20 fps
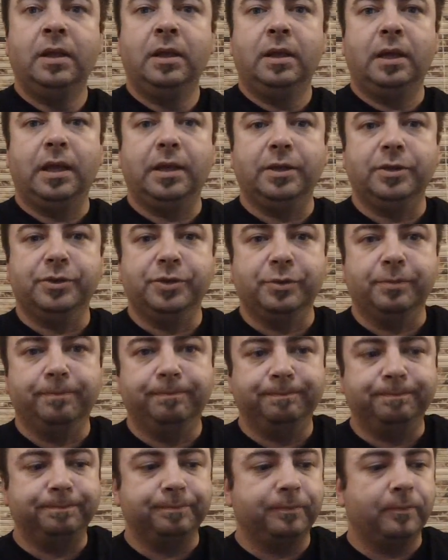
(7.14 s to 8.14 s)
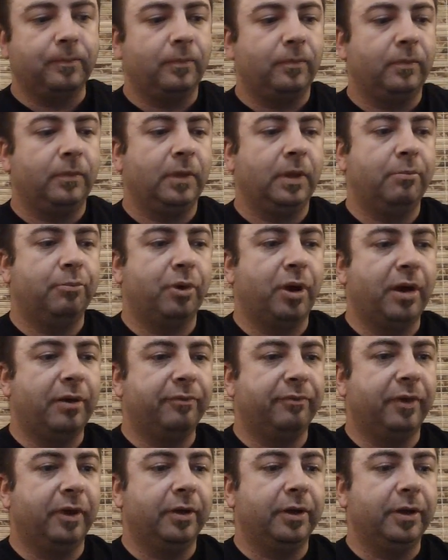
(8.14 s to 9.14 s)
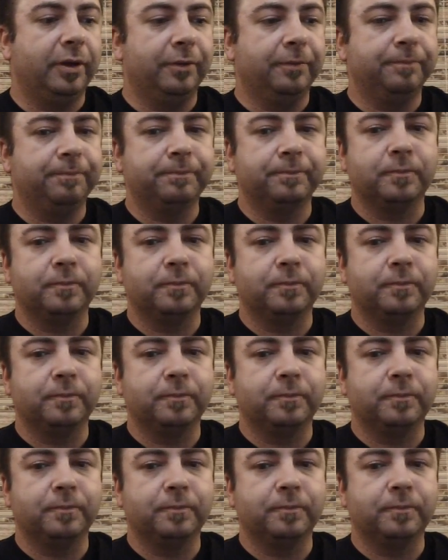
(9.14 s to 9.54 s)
Hey YouTube, Briarfire here.